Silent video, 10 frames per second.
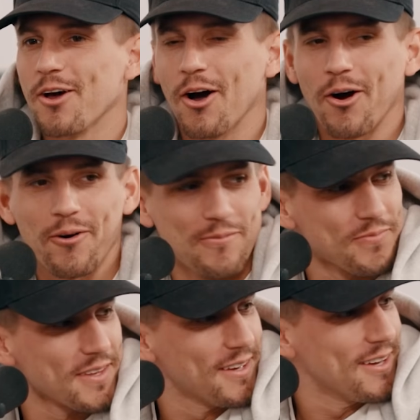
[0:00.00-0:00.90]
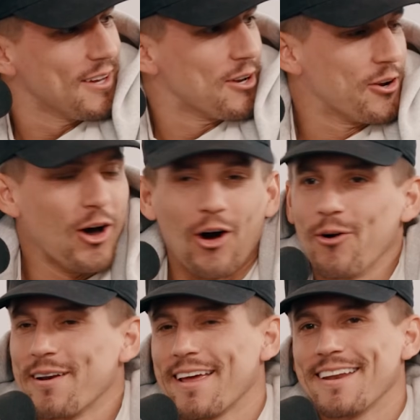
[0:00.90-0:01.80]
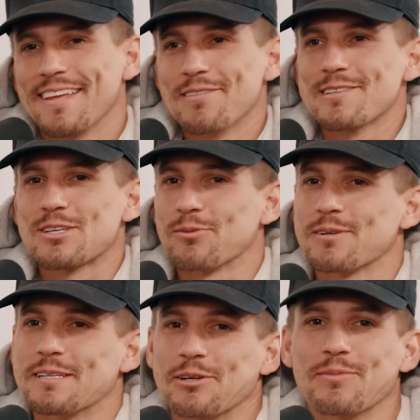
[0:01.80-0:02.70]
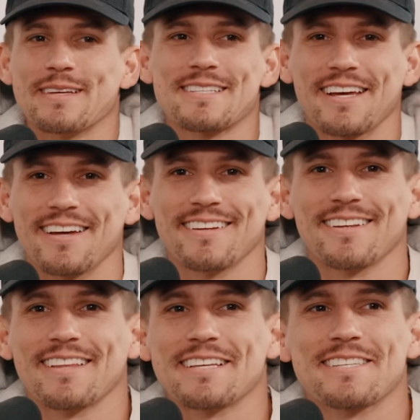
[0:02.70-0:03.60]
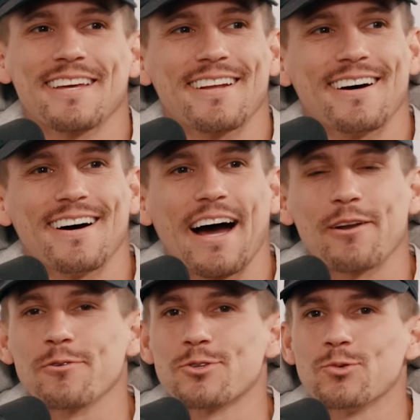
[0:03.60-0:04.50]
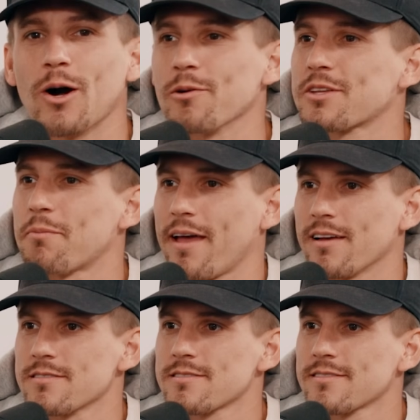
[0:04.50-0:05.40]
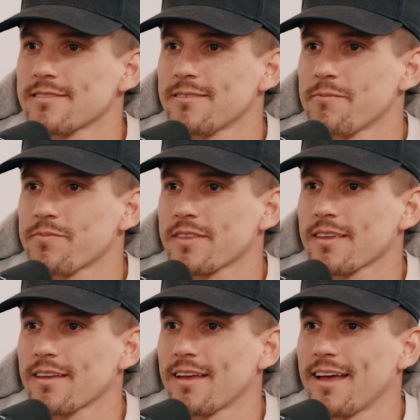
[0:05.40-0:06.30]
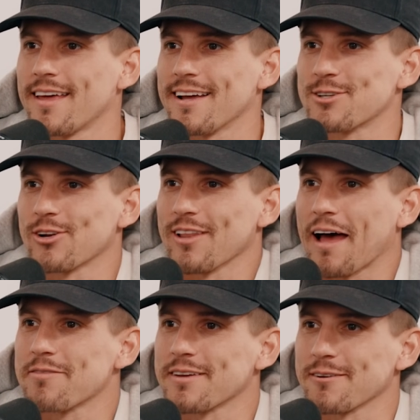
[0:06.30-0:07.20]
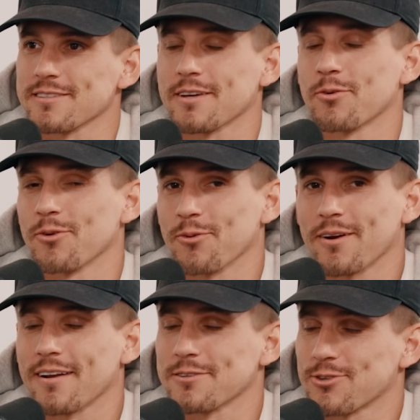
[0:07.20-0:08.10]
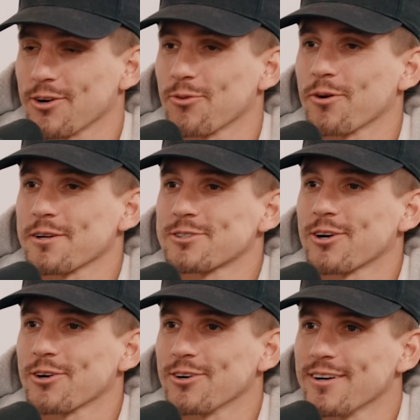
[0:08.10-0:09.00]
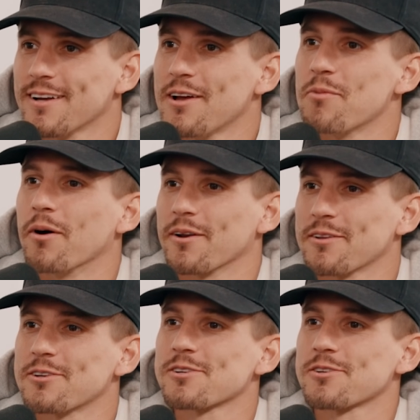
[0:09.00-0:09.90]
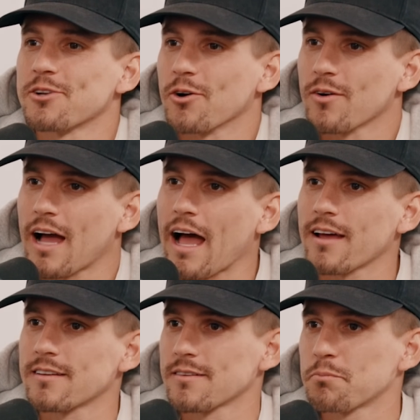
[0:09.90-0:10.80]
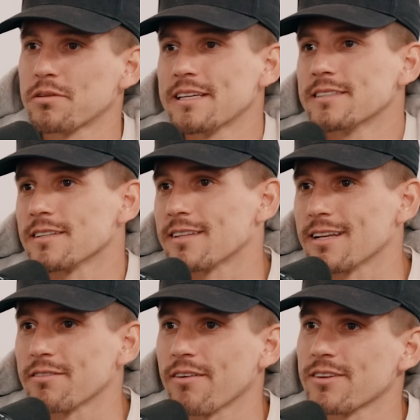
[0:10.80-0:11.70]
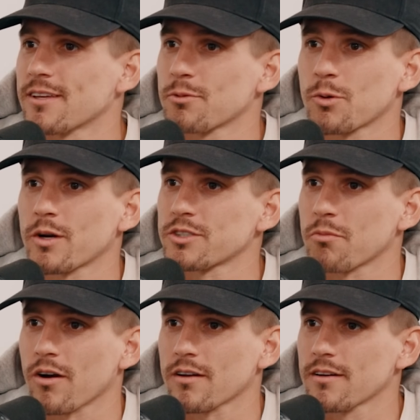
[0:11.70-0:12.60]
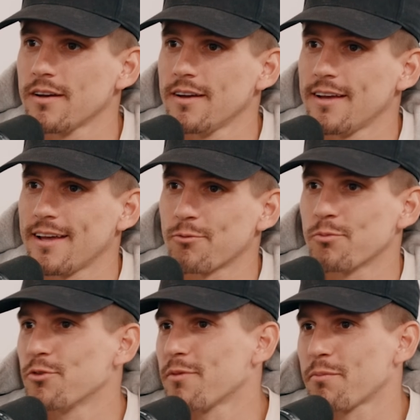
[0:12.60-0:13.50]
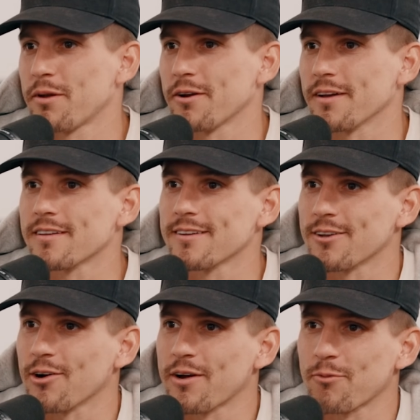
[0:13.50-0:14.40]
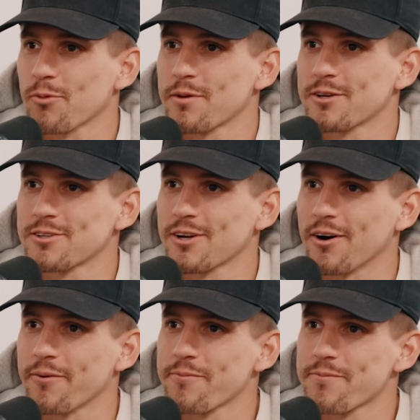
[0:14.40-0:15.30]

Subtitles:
No. And even someone dear to me said, I don't do well with commands. And I started laughing, and I was like, we're gonna struggle. But just add please at the end of everything with a question mark, and remove my period, and we'll be good to go.